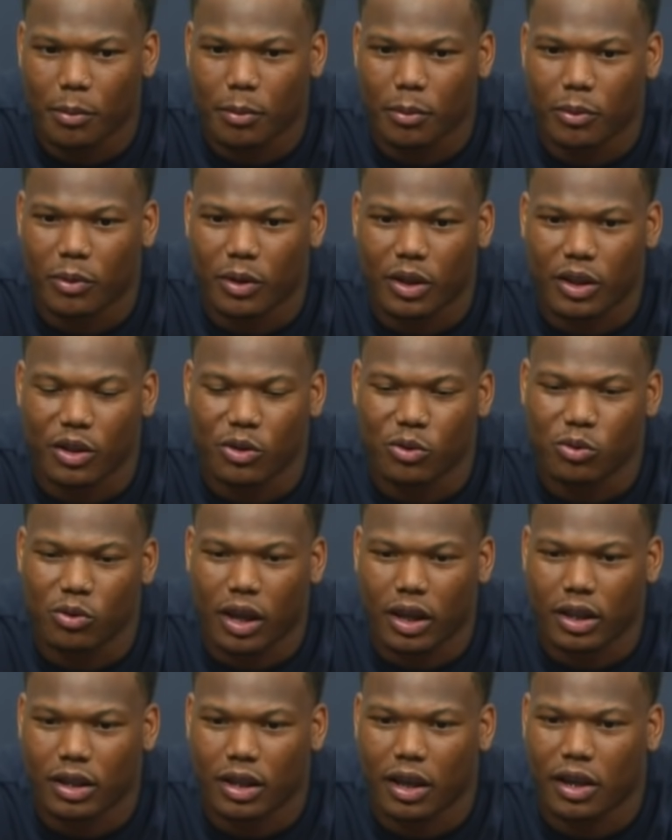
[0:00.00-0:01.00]
Whether you
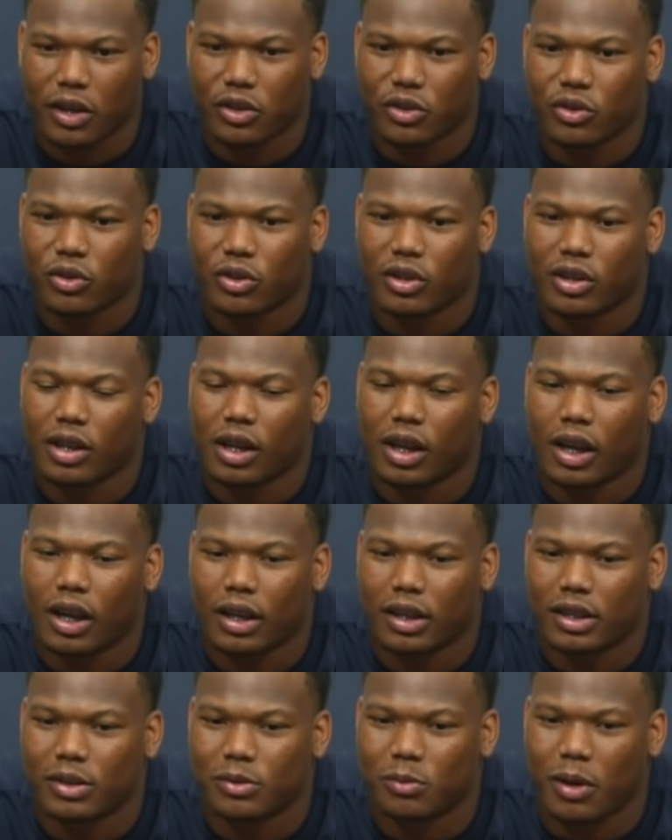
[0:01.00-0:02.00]
like the answer or not,
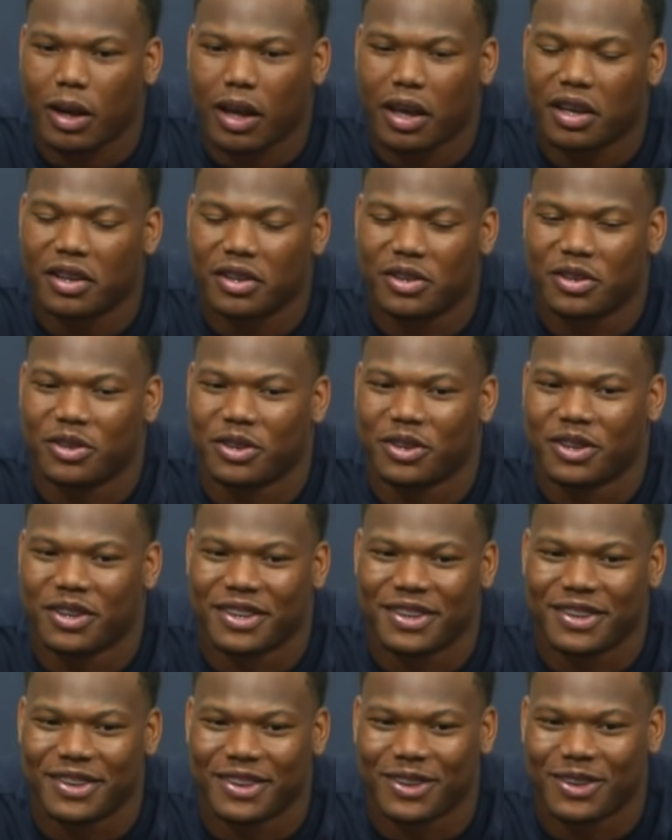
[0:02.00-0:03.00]
it's my answer.
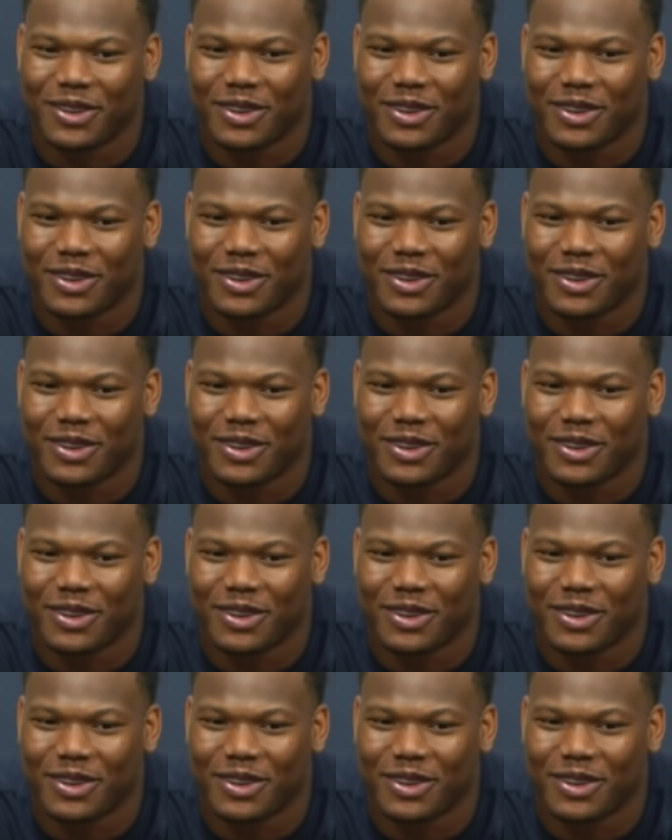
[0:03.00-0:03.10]
So.